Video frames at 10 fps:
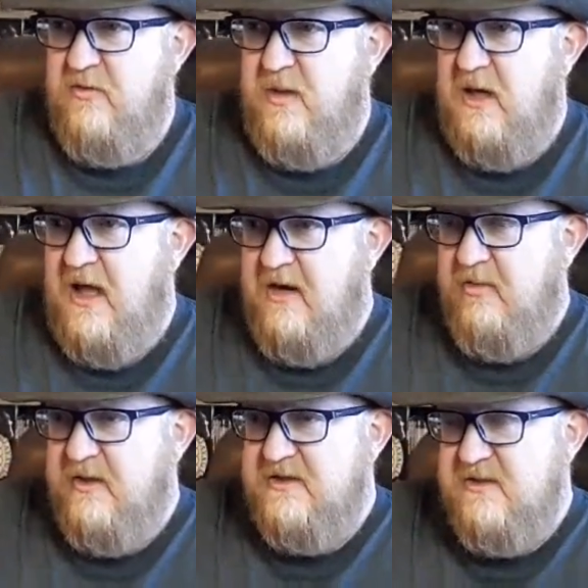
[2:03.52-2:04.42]
from a lot of
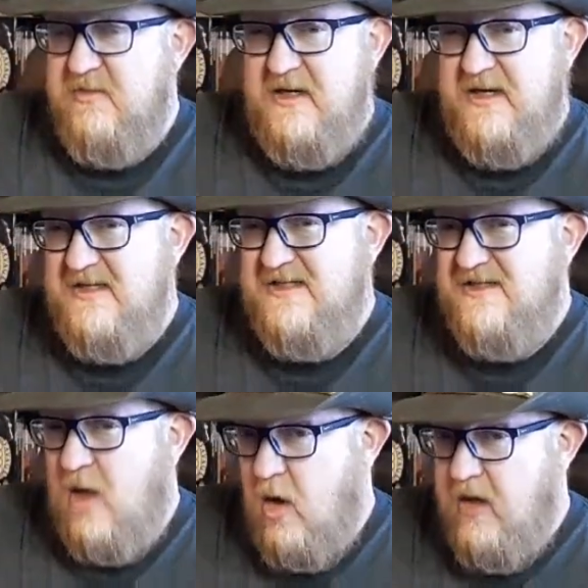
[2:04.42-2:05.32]
places, but it is
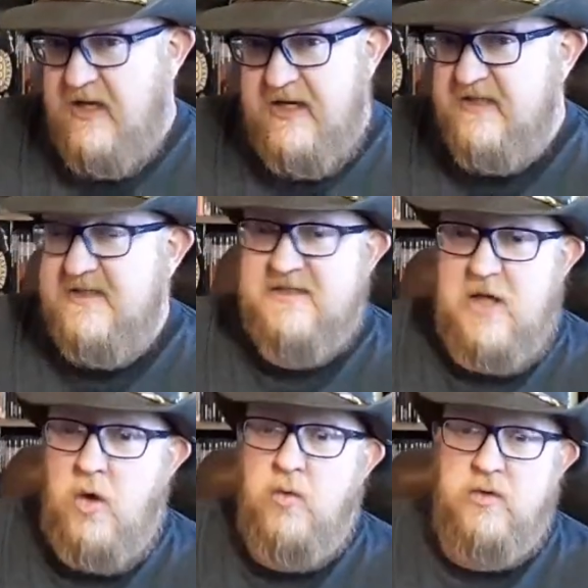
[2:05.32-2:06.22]
it is
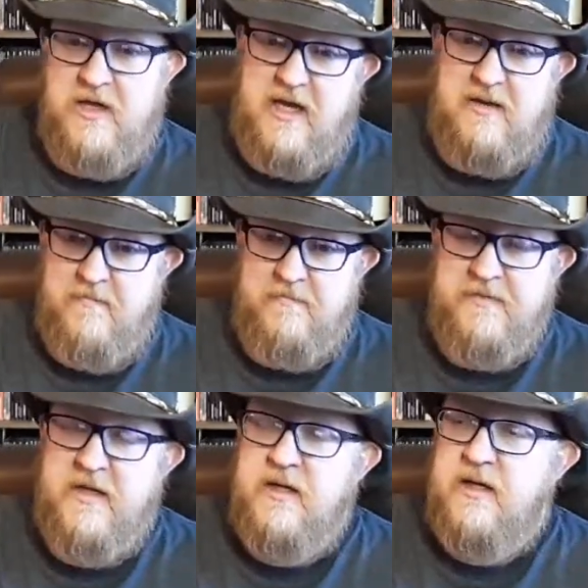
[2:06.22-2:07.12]
its own game.
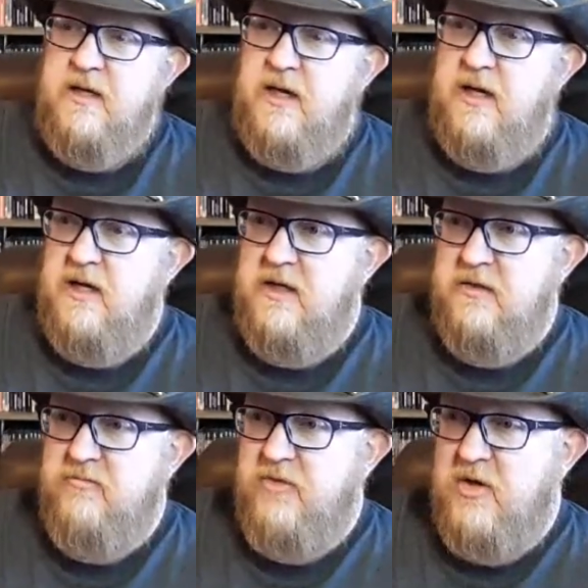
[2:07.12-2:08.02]

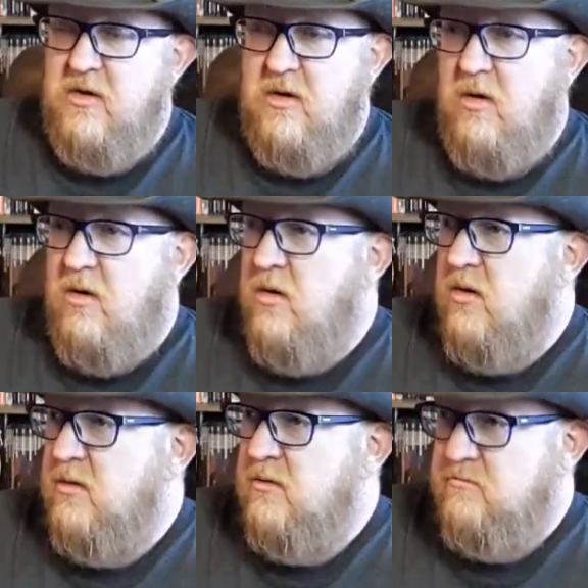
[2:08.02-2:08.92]
Uh, there
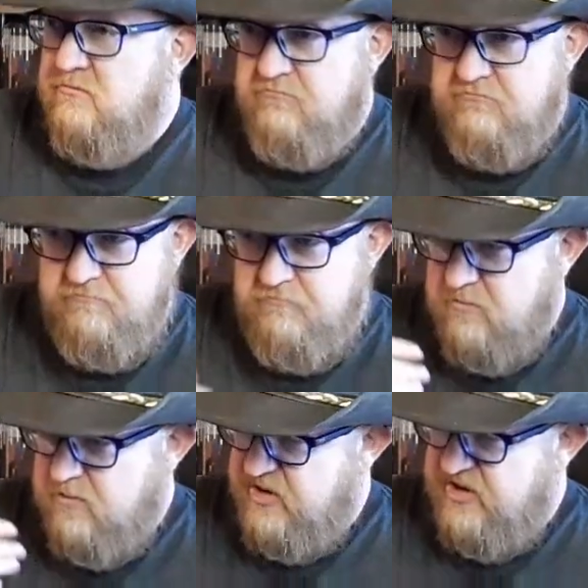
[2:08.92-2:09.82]
are
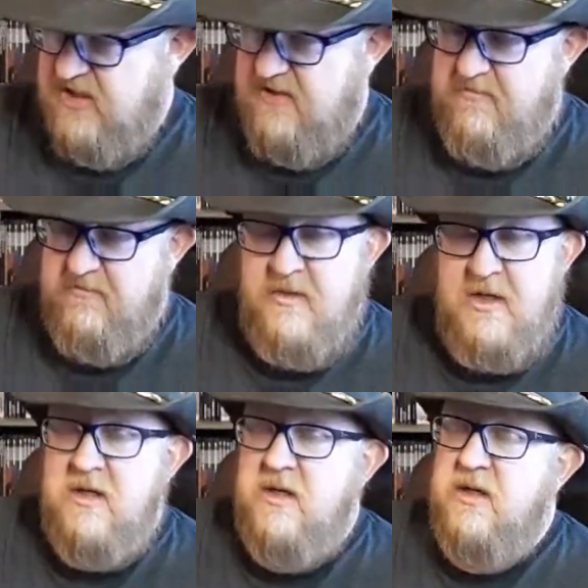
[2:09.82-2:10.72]
some
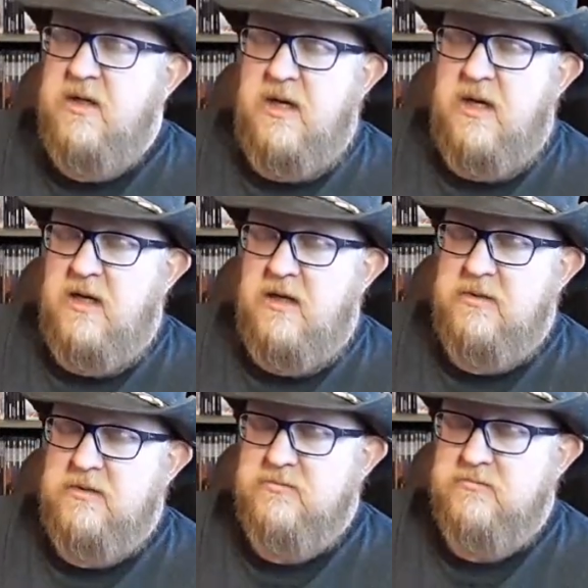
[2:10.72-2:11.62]

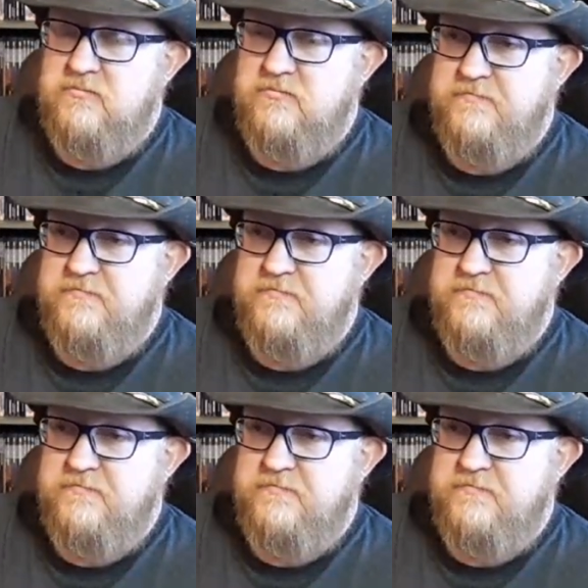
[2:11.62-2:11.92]
um,